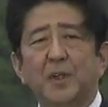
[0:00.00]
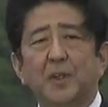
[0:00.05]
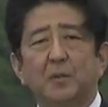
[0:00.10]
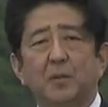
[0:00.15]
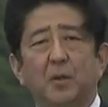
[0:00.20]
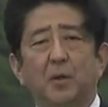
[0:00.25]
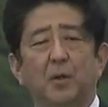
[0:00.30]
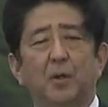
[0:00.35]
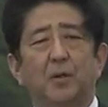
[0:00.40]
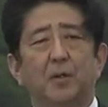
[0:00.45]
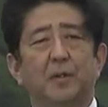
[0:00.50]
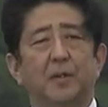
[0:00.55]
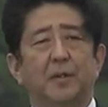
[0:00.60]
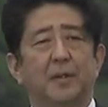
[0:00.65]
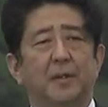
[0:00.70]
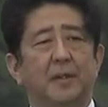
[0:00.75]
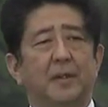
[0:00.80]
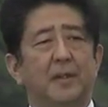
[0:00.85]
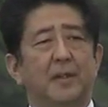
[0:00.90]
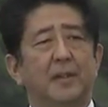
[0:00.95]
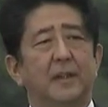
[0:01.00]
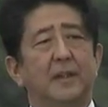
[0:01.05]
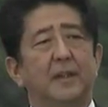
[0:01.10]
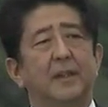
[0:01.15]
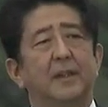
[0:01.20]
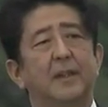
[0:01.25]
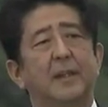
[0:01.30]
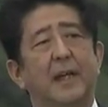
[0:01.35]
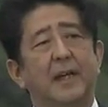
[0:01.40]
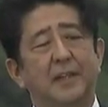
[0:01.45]
I cast
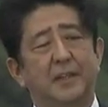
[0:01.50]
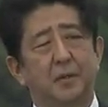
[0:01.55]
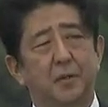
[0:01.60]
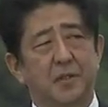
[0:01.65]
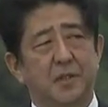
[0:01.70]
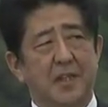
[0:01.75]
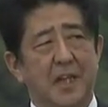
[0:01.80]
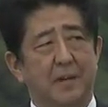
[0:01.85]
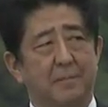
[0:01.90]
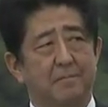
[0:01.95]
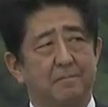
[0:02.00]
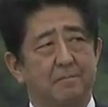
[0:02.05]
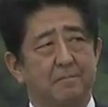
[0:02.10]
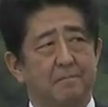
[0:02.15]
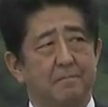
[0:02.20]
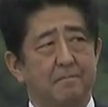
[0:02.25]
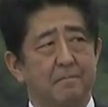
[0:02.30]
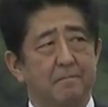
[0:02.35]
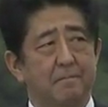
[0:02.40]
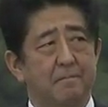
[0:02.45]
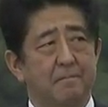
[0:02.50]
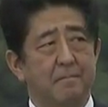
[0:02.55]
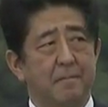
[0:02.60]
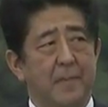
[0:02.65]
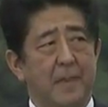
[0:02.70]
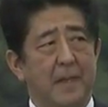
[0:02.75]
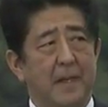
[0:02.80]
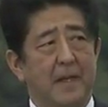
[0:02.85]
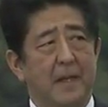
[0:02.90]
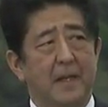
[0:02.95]
flowers on behalf
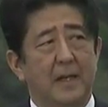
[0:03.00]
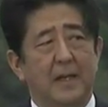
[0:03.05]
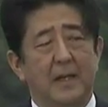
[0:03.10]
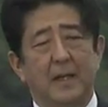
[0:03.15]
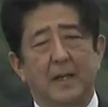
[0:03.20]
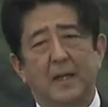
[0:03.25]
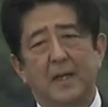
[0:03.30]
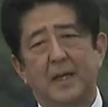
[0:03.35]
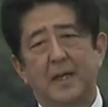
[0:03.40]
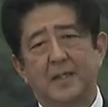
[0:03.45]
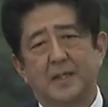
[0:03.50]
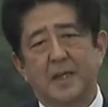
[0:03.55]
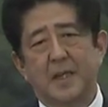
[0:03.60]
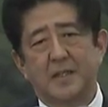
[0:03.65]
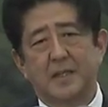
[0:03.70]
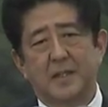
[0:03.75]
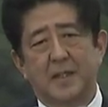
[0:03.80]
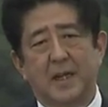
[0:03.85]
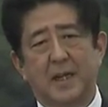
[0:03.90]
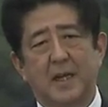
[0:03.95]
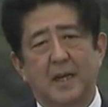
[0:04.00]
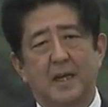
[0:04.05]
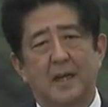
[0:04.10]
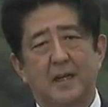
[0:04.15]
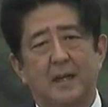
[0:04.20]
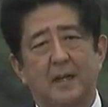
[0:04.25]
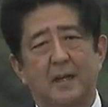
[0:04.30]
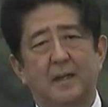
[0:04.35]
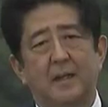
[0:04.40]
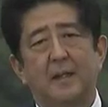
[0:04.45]
of Japanese people
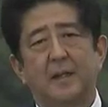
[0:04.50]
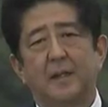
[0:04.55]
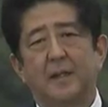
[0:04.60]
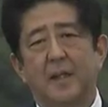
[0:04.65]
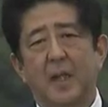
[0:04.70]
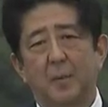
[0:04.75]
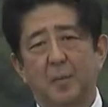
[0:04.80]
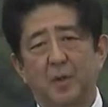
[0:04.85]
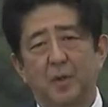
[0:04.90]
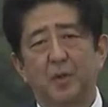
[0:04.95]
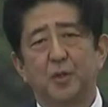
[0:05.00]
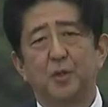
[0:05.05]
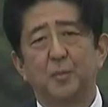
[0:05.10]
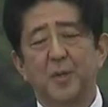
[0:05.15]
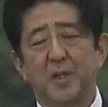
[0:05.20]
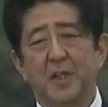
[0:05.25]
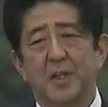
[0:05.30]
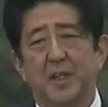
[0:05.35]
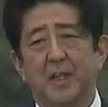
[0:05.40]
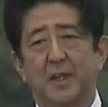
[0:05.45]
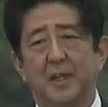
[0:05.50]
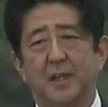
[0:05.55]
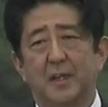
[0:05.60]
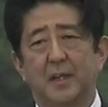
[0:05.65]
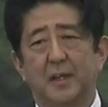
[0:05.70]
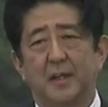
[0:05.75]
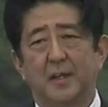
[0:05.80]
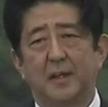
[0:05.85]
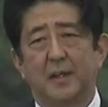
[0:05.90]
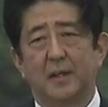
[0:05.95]
upon
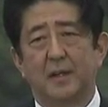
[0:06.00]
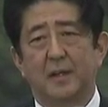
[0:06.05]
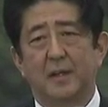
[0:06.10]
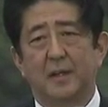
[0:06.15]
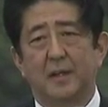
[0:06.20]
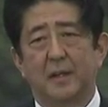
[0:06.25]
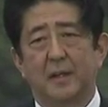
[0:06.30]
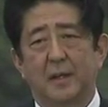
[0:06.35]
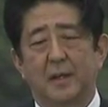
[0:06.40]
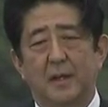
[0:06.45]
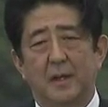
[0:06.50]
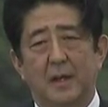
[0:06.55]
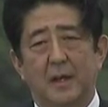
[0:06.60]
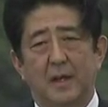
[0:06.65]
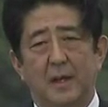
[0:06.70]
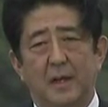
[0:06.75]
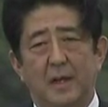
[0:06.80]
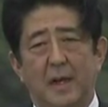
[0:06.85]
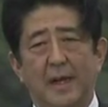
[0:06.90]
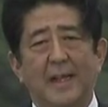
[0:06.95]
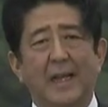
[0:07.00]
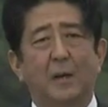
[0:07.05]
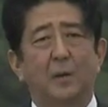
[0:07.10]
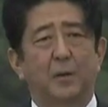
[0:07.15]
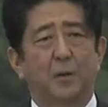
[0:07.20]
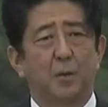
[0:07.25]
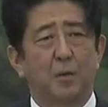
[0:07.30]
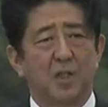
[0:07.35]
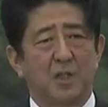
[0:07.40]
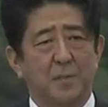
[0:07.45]
the waters where
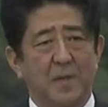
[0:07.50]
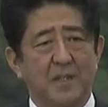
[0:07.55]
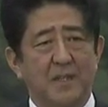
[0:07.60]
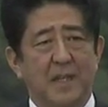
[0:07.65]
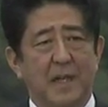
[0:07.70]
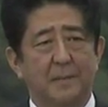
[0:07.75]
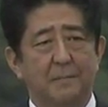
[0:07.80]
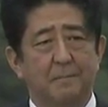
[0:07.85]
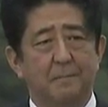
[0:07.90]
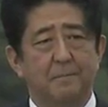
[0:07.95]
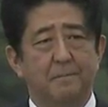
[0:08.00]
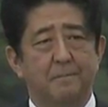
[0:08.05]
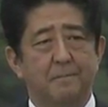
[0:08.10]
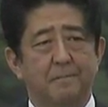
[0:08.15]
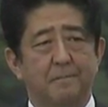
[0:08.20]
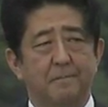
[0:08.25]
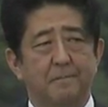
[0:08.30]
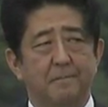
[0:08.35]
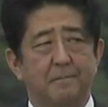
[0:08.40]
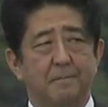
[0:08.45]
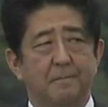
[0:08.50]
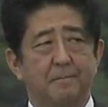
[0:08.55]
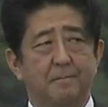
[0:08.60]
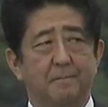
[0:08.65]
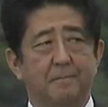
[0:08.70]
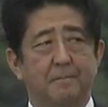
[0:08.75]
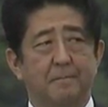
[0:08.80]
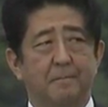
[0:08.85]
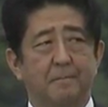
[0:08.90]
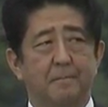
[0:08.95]
those sailors and
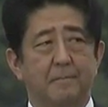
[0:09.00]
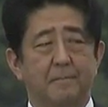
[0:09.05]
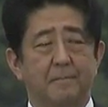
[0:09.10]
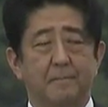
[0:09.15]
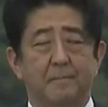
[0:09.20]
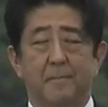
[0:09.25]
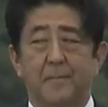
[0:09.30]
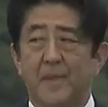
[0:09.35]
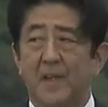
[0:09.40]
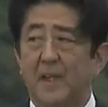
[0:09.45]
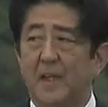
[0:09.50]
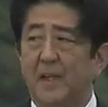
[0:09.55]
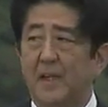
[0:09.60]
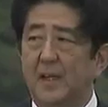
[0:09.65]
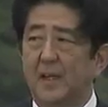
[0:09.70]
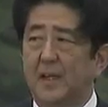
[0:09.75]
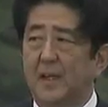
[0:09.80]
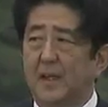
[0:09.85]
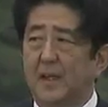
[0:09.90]
Marines sleep.